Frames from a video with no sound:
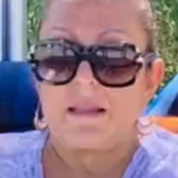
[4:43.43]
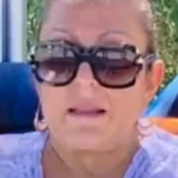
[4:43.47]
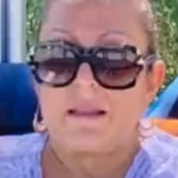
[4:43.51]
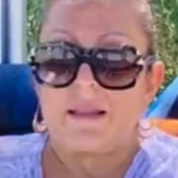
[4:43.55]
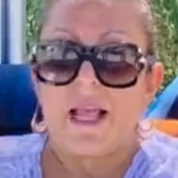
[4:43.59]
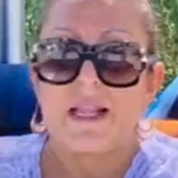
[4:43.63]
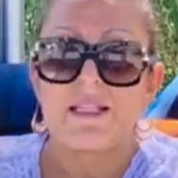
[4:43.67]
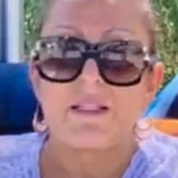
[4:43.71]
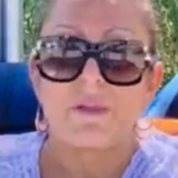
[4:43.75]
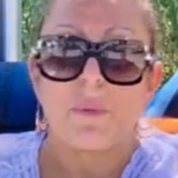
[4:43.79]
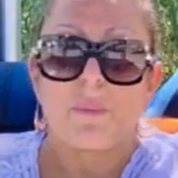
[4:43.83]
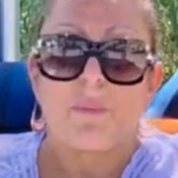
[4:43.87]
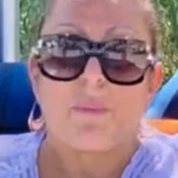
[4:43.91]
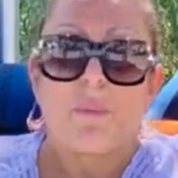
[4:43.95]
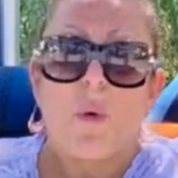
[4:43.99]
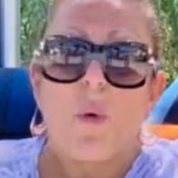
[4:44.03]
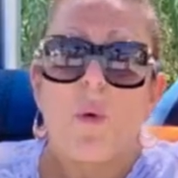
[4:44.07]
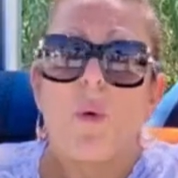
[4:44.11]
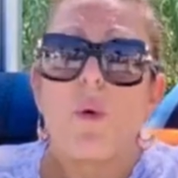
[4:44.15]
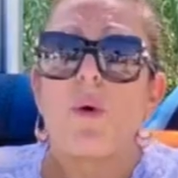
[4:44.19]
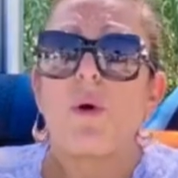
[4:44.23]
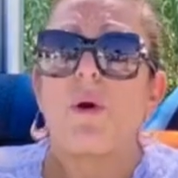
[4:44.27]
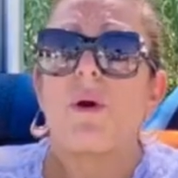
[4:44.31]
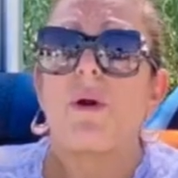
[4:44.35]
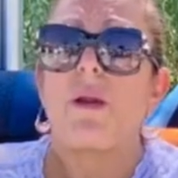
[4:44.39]
that's a
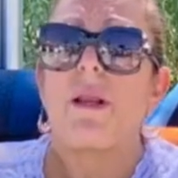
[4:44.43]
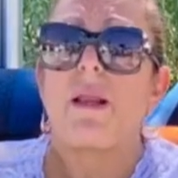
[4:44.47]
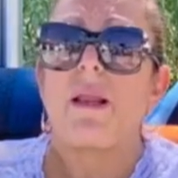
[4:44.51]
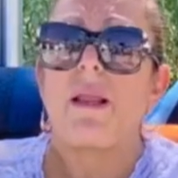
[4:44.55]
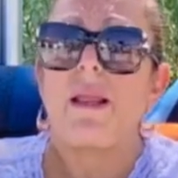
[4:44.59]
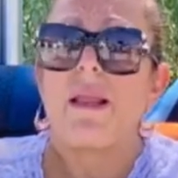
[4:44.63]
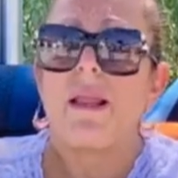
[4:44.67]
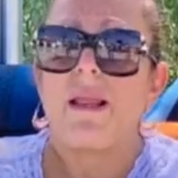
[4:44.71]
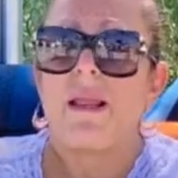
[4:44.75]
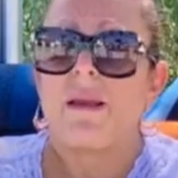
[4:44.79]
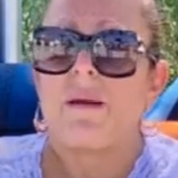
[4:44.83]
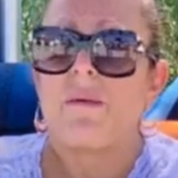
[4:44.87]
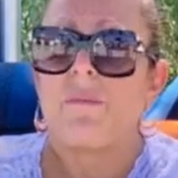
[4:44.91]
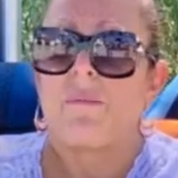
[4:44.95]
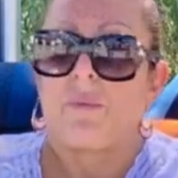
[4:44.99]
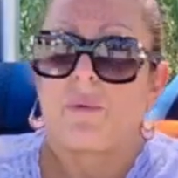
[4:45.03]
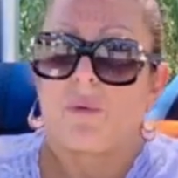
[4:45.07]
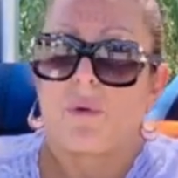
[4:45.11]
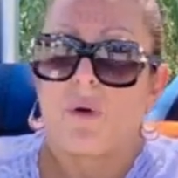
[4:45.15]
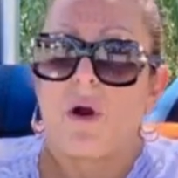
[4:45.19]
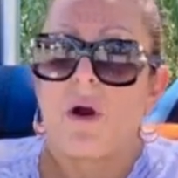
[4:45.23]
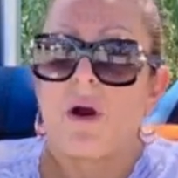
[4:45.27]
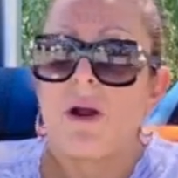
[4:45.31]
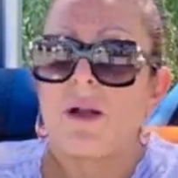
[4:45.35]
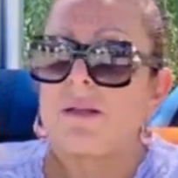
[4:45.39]
poured in
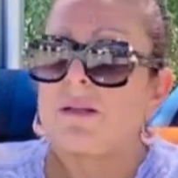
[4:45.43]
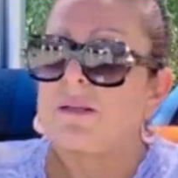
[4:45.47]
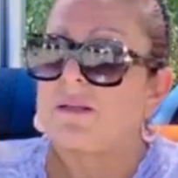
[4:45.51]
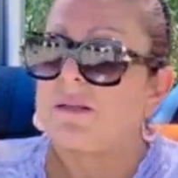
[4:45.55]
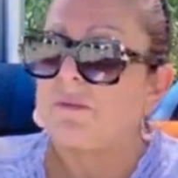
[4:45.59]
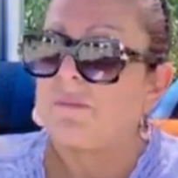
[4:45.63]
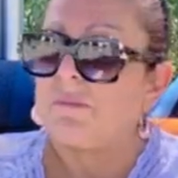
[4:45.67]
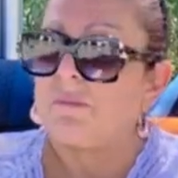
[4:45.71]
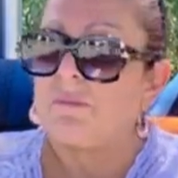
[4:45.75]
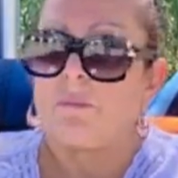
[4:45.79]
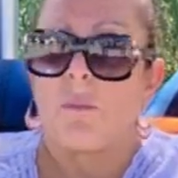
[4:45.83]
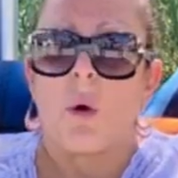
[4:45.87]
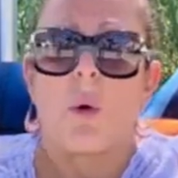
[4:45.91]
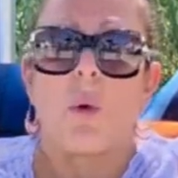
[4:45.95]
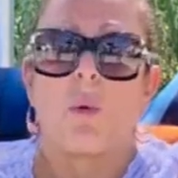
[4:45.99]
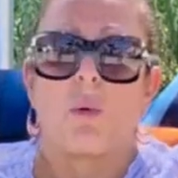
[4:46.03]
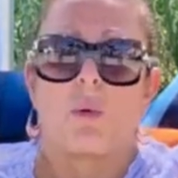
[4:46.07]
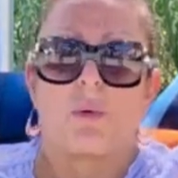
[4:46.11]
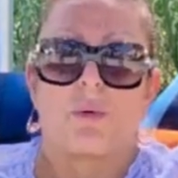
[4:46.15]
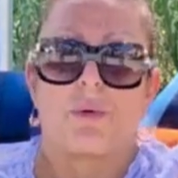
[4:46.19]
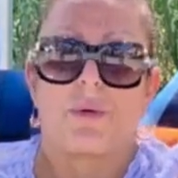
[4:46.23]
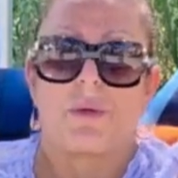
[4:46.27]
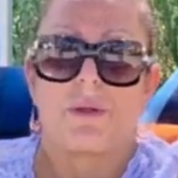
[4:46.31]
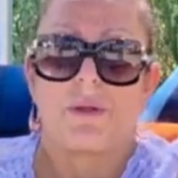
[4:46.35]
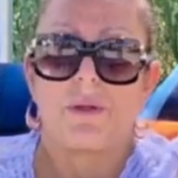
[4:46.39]
bronze
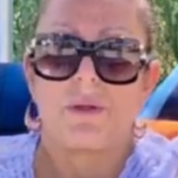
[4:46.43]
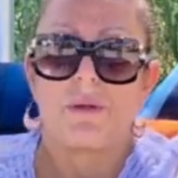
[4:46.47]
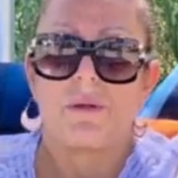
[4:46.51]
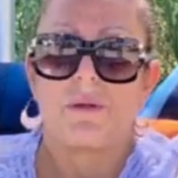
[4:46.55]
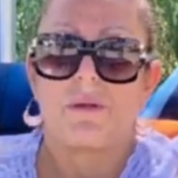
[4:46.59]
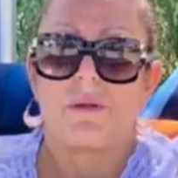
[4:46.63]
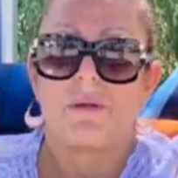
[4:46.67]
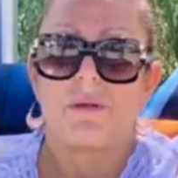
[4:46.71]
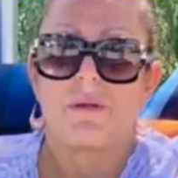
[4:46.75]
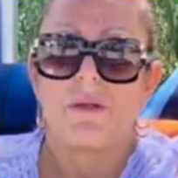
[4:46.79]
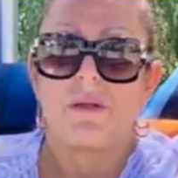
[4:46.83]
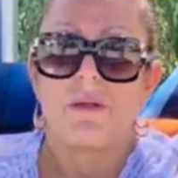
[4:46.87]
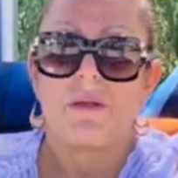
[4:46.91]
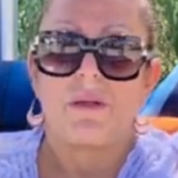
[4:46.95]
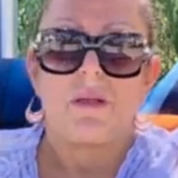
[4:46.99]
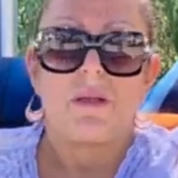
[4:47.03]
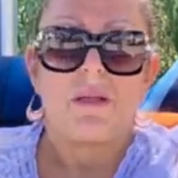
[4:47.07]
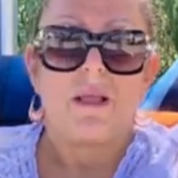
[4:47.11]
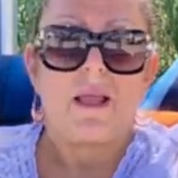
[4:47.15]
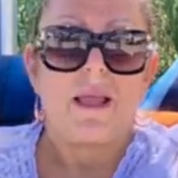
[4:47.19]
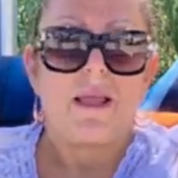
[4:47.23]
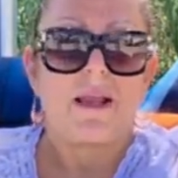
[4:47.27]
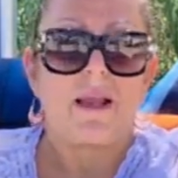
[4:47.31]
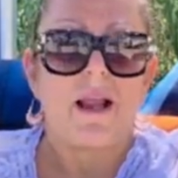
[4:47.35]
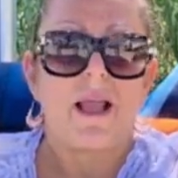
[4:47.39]
mold.
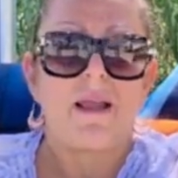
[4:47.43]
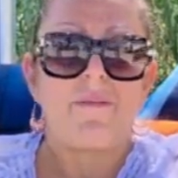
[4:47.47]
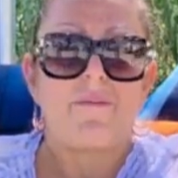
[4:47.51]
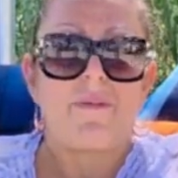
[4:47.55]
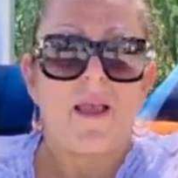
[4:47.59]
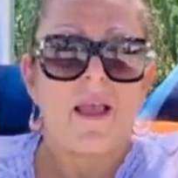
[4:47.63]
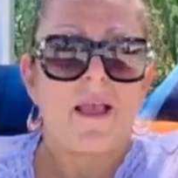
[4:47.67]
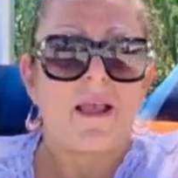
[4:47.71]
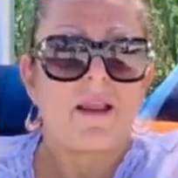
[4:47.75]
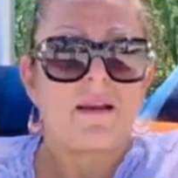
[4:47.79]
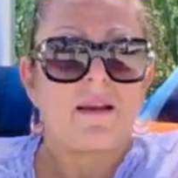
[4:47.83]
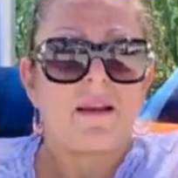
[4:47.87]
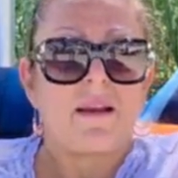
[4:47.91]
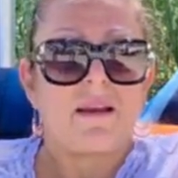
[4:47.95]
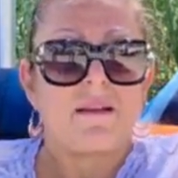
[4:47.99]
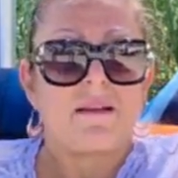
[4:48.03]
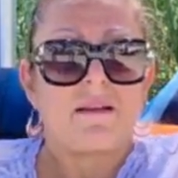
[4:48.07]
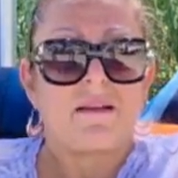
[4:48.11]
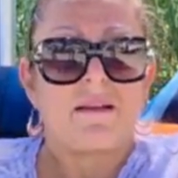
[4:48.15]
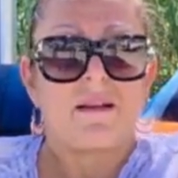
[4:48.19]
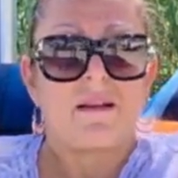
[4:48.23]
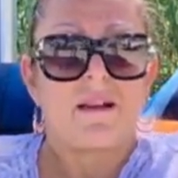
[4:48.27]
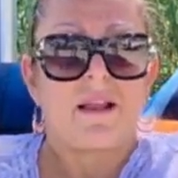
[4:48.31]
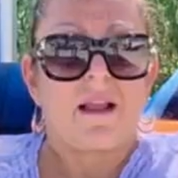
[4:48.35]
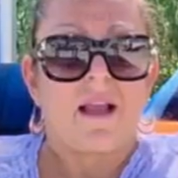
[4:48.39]
And I've
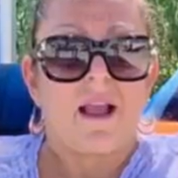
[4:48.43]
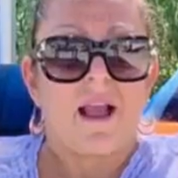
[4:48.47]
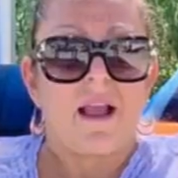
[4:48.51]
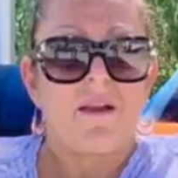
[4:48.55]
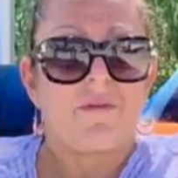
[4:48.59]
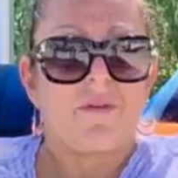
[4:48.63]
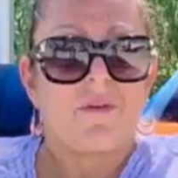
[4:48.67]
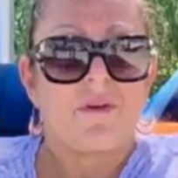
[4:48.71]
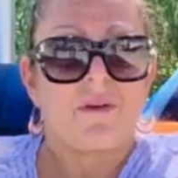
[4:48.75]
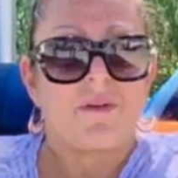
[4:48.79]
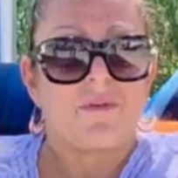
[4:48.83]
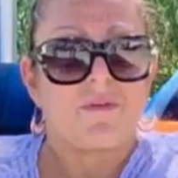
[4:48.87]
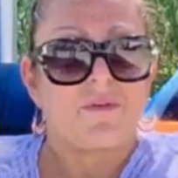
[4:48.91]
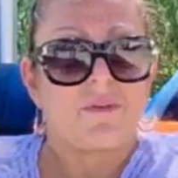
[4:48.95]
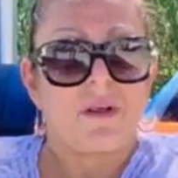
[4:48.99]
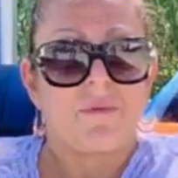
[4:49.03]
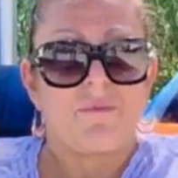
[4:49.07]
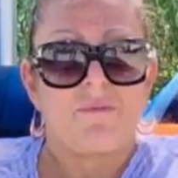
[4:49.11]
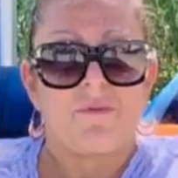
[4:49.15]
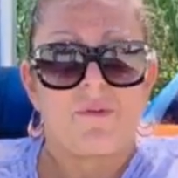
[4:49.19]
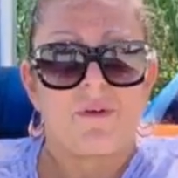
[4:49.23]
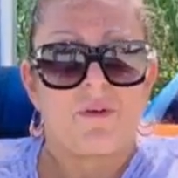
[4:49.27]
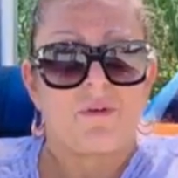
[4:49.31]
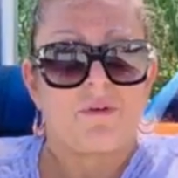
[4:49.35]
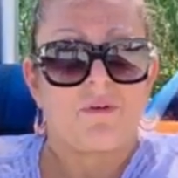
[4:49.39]
heard of
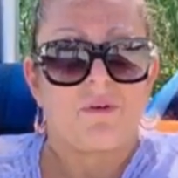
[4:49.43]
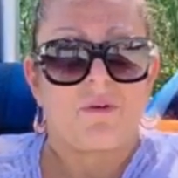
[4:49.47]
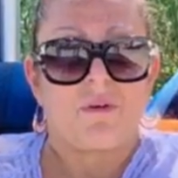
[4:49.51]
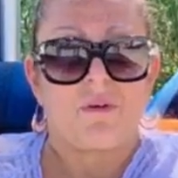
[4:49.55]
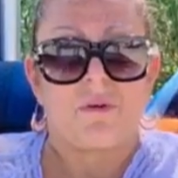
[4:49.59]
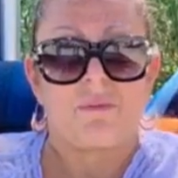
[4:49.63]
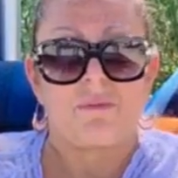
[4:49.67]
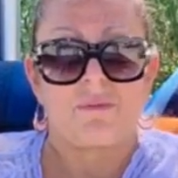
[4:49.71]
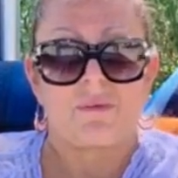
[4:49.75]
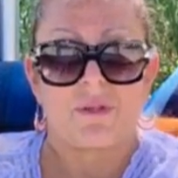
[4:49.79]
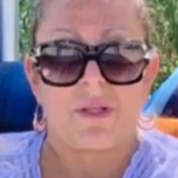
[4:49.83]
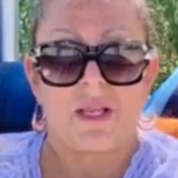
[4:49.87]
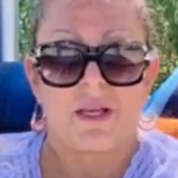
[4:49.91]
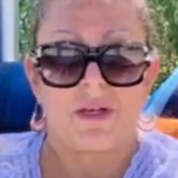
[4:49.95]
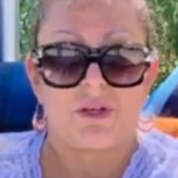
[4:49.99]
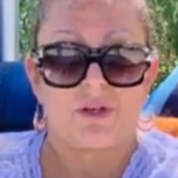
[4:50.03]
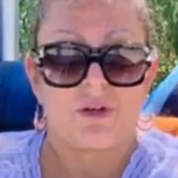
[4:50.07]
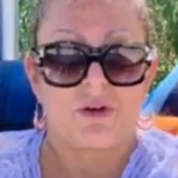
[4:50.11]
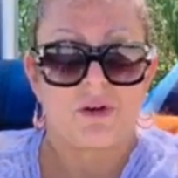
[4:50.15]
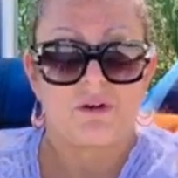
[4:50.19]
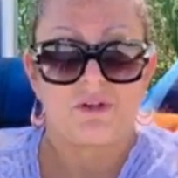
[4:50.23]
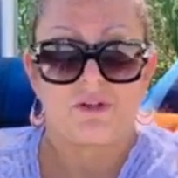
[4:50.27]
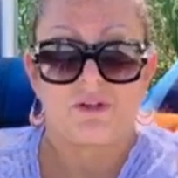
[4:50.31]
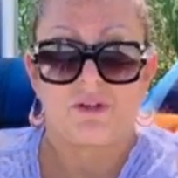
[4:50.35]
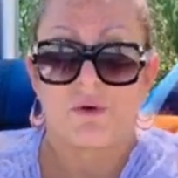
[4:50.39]
some funeral homes that
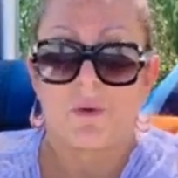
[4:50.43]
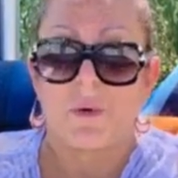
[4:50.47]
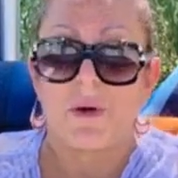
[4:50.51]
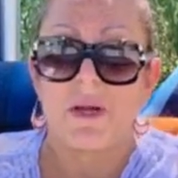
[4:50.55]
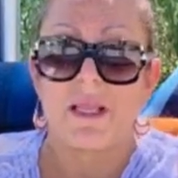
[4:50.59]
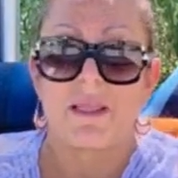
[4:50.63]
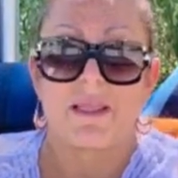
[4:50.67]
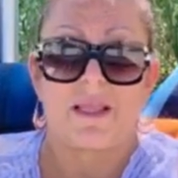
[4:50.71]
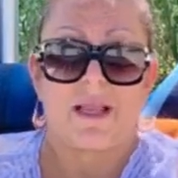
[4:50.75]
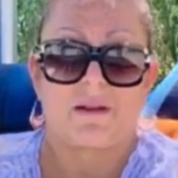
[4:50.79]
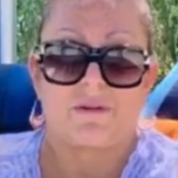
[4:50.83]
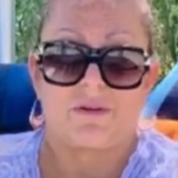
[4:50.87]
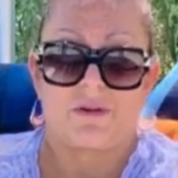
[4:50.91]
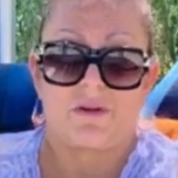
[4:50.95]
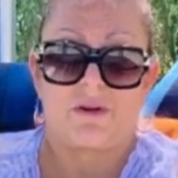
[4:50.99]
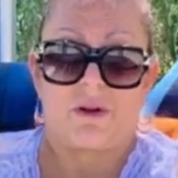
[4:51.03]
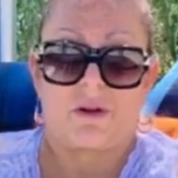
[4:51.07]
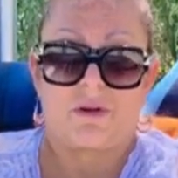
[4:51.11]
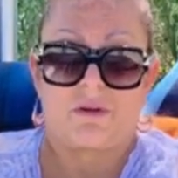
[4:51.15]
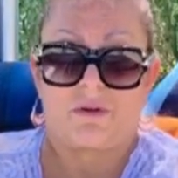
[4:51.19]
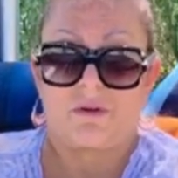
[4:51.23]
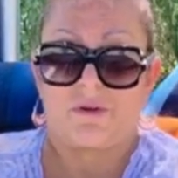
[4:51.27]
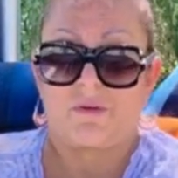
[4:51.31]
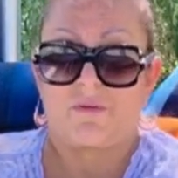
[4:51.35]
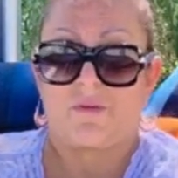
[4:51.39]
charge
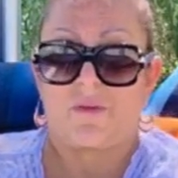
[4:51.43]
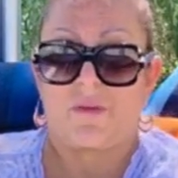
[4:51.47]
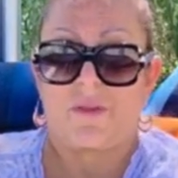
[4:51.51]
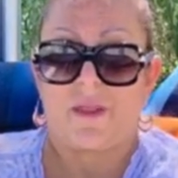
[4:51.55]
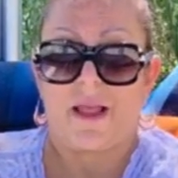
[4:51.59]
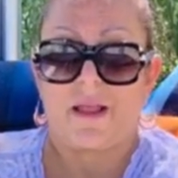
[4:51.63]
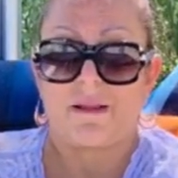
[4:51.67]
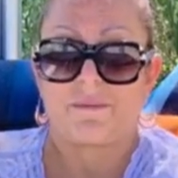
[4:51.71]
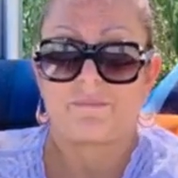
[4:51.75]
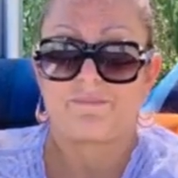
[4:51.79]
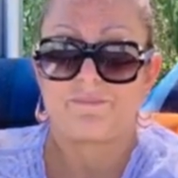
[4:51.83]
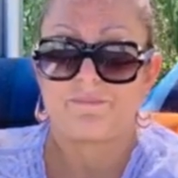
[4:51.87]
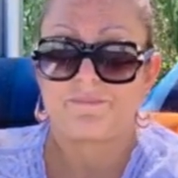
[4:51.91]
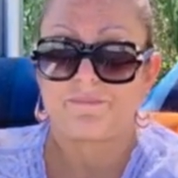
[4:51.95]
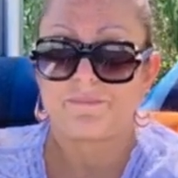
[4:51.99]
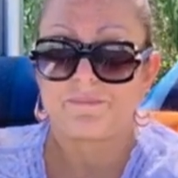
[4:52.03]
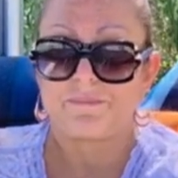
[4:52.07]
$20,000 for that